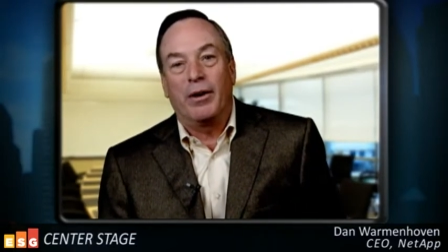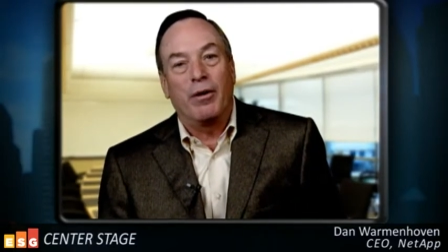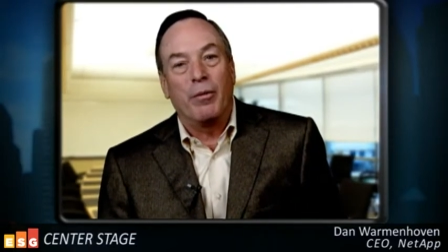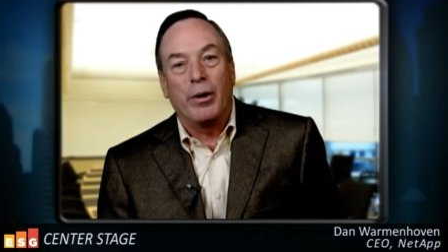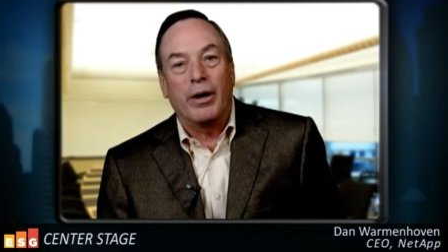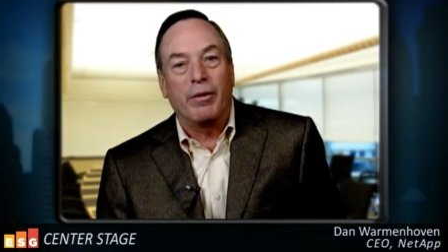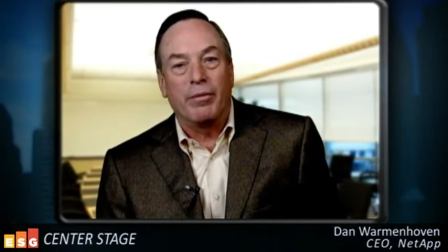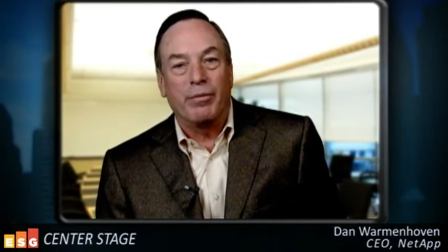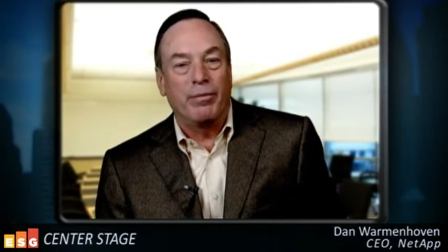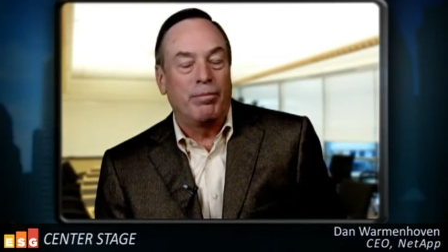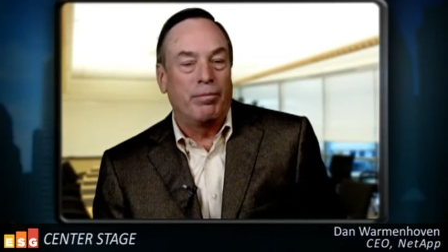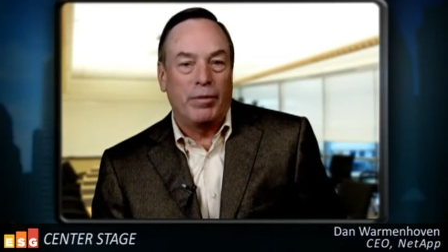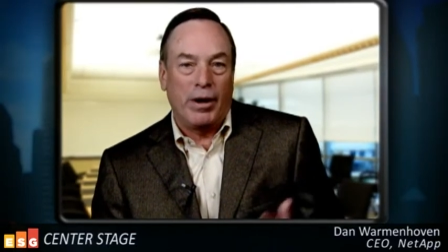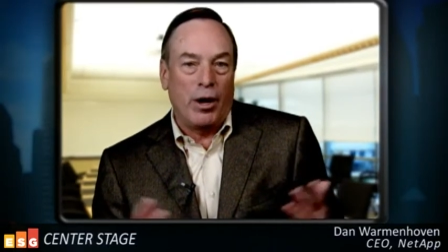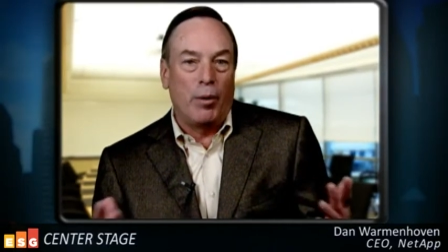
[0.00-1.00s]
we could
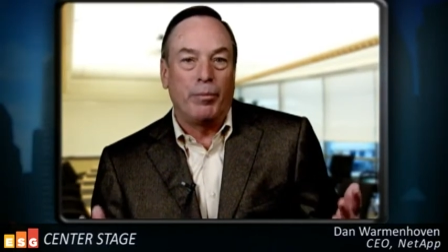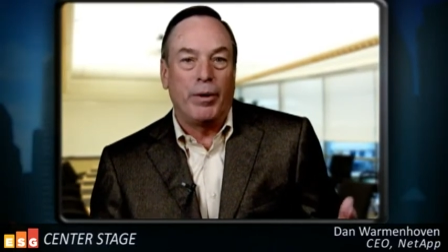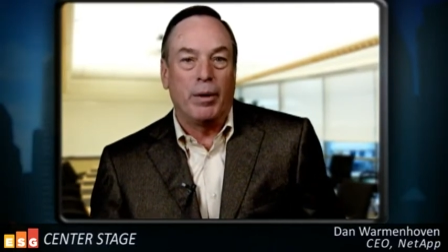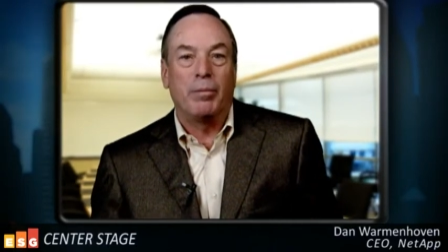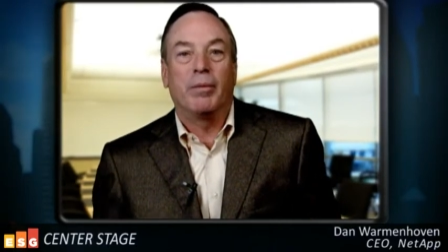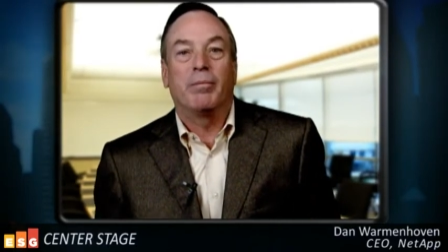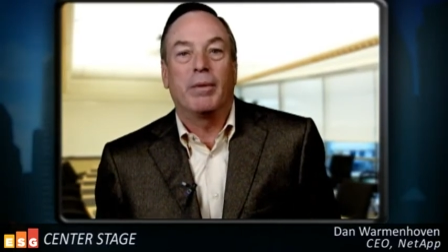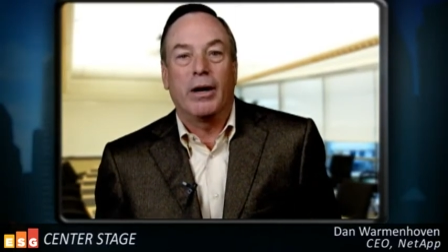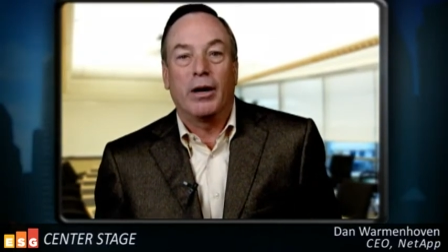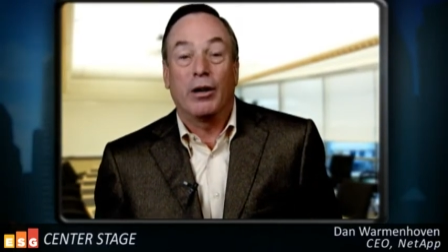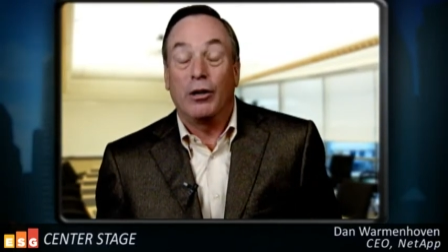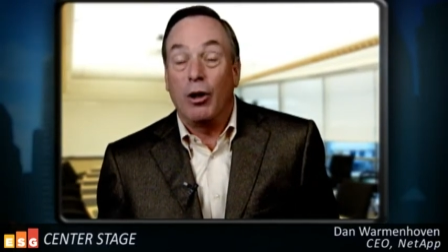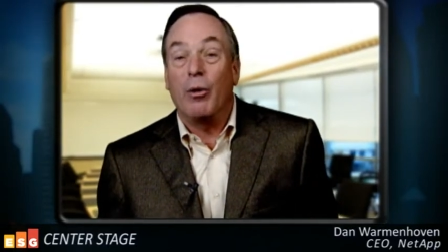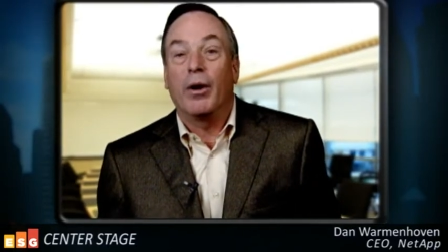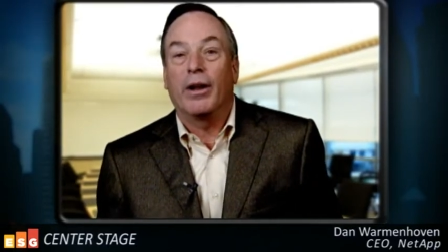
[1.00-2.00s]
help them by
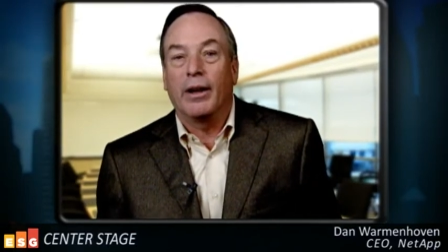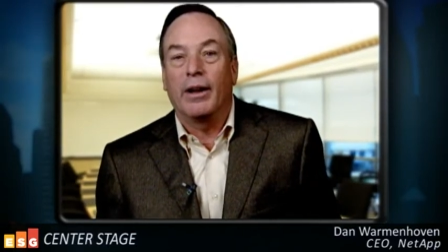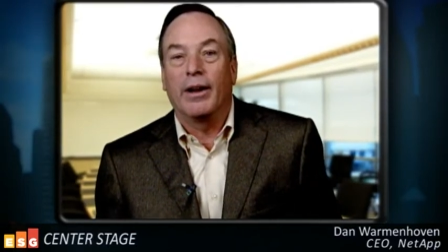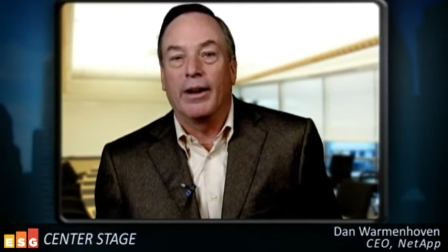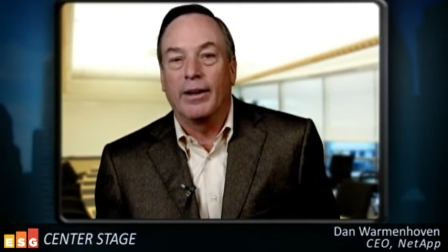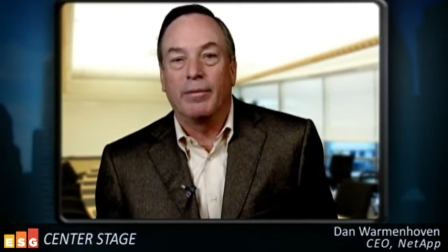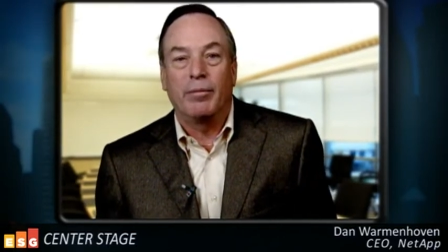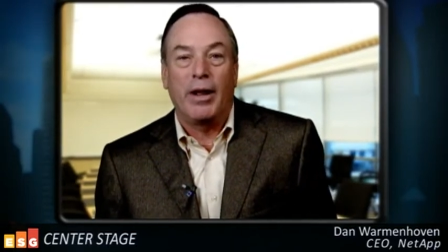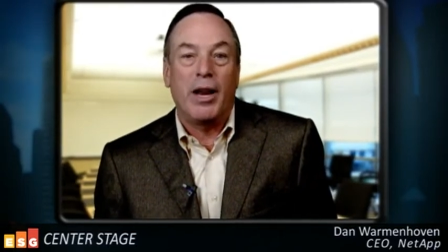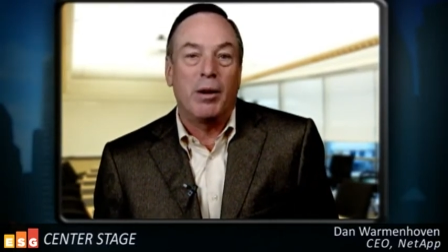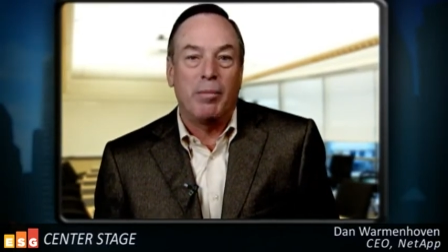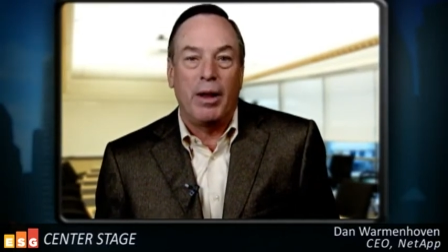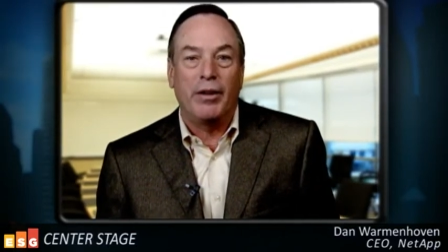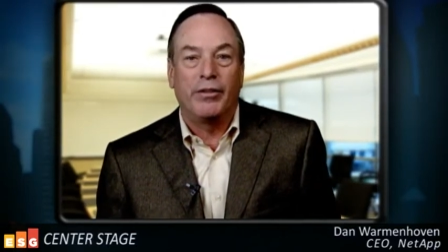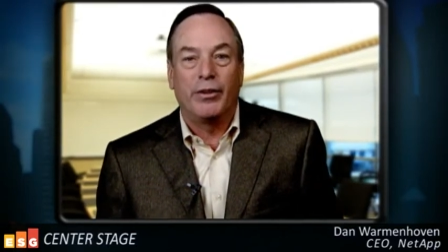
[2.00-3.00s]
cloning
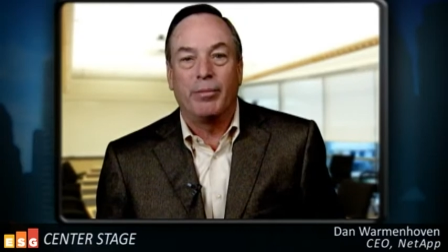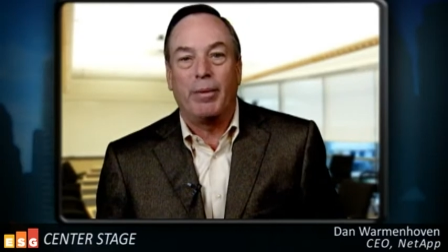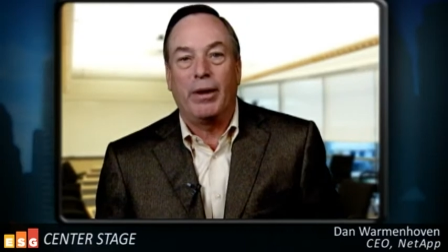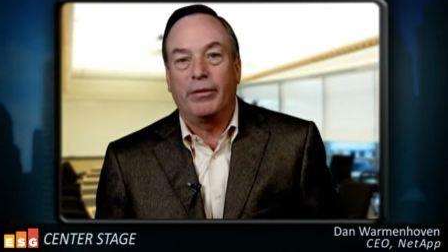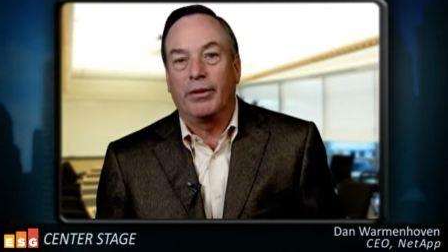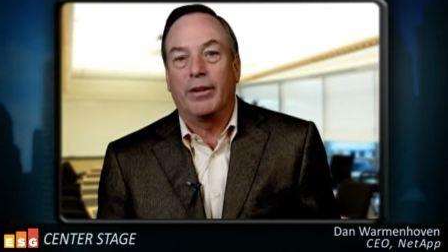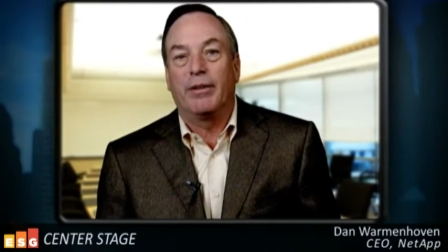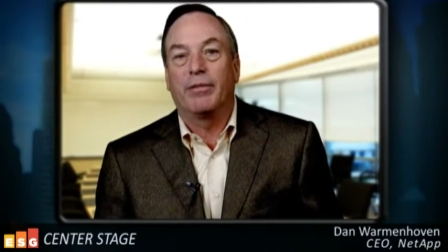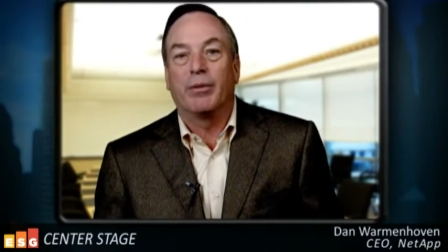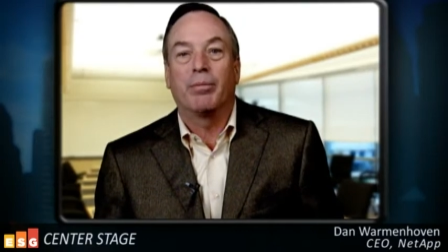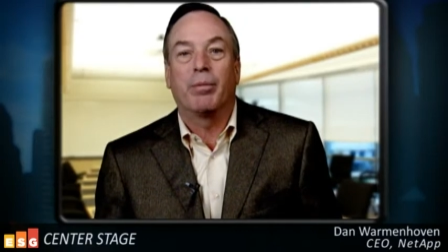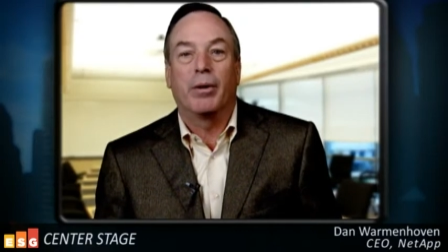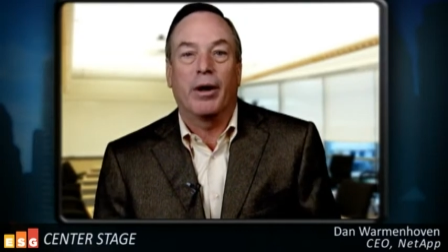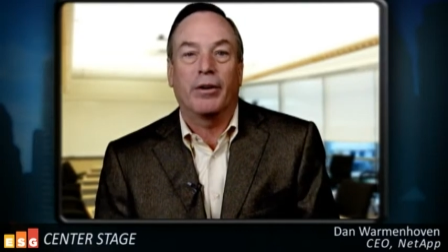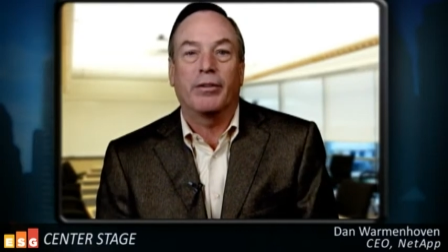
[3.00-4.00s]
databases basically for
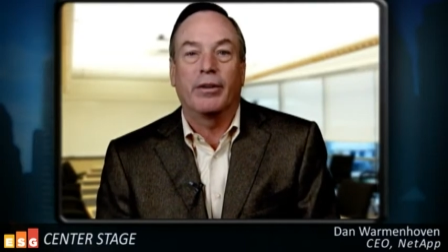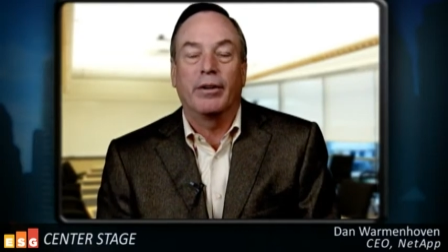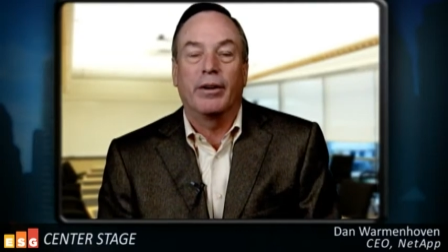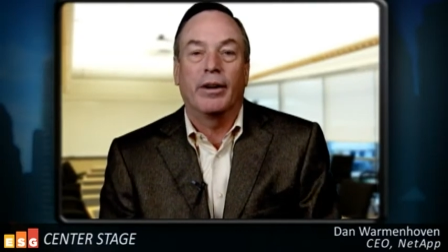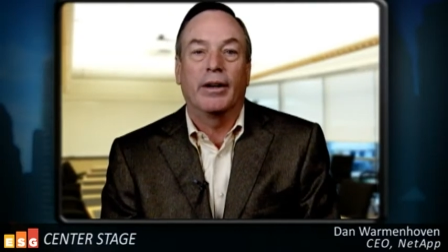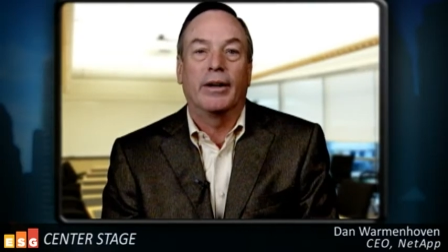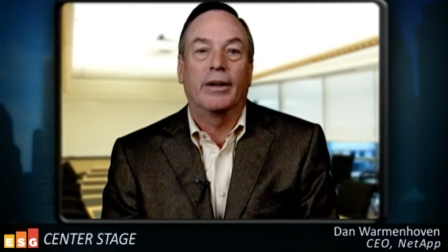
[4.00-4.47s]
production,